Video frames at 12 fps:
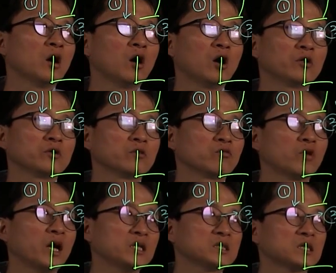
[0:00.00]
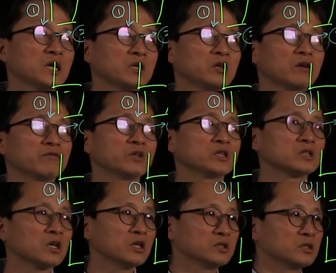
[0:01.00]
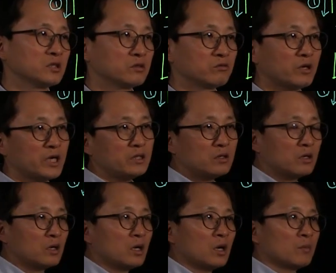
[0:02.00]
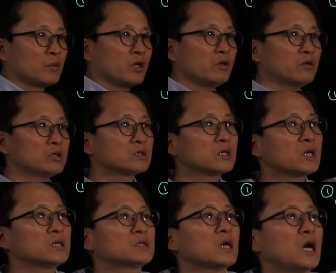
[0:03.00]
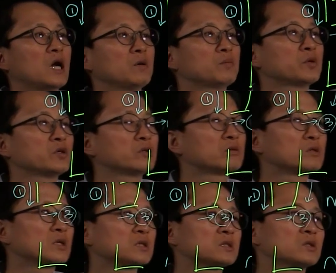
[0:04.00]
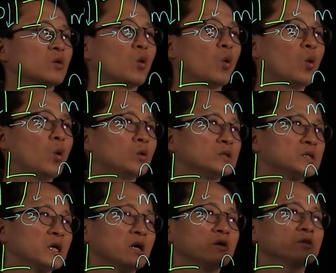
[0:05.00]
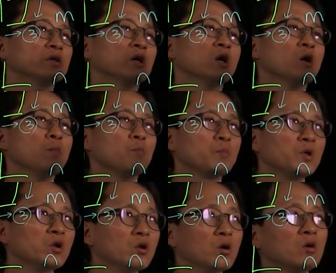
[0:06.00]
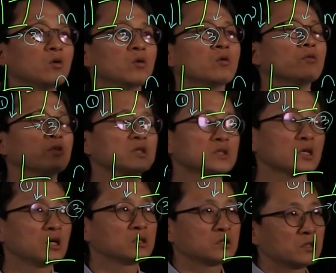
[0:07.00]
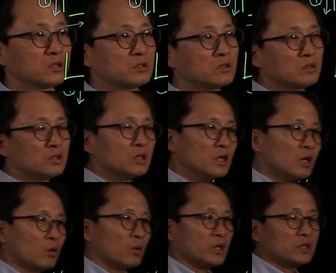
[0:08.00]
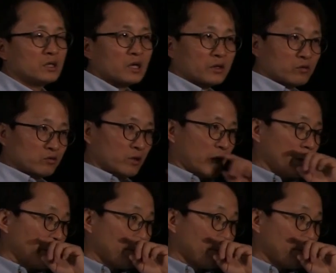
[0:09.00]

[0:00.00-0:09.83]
on the right side of this consonant, right? But in this case, I put this O sound below this consonant. Why did I do that?